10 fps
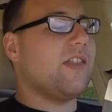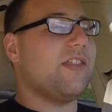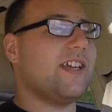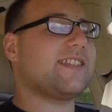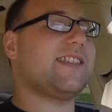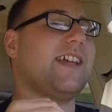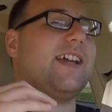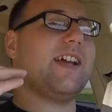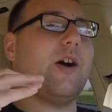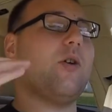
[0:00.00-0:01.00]
This
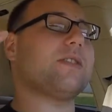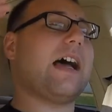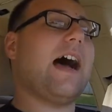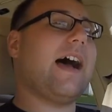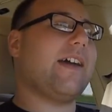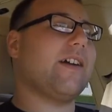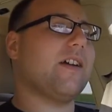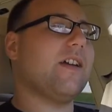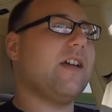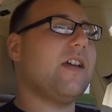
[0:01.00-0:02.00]
thing goes
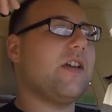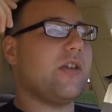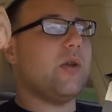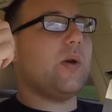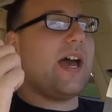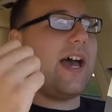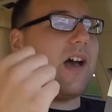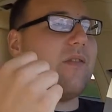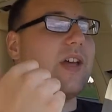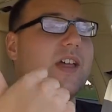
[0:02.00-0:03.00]
higher. You
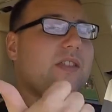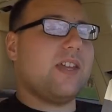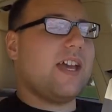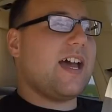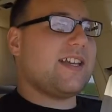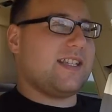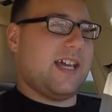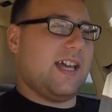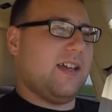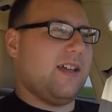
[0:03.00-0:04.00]
have the
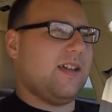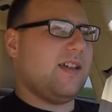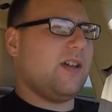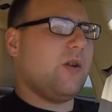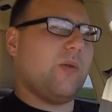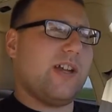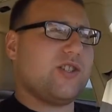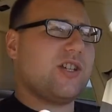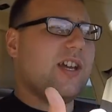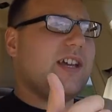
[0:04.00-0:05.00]
S8,
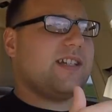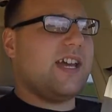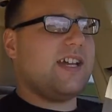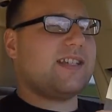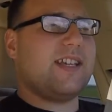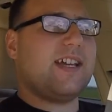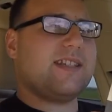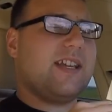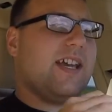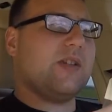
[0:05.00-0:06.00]
which takes
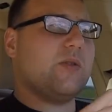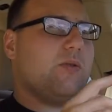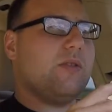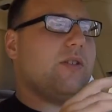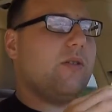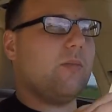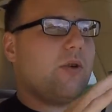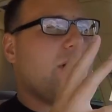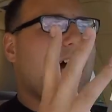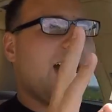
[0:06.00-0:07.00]
this into a little
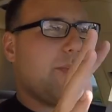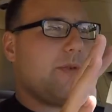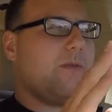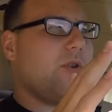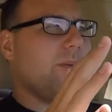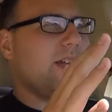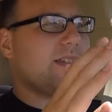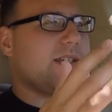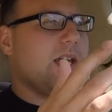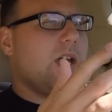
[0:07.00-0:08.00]
more high
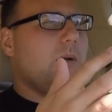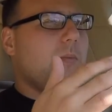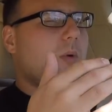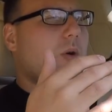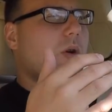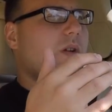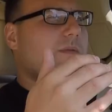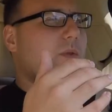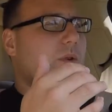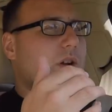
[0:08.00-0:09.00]
performance, more
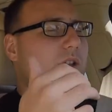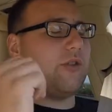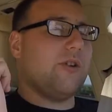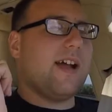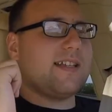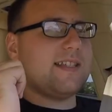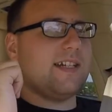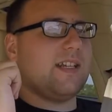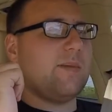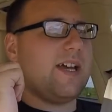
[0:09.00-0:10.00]
for, you're not
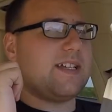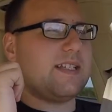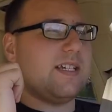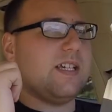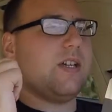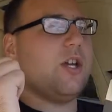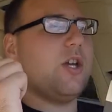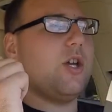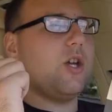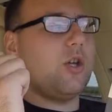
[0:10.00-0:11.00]
sitting in the back seat,
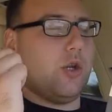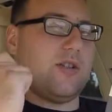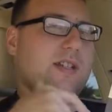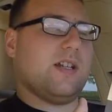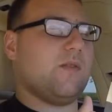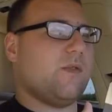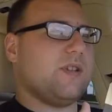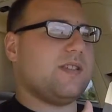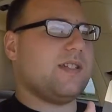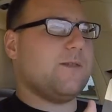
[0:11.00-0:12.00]
you're sitting in the
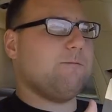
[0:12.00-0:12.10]
front seat.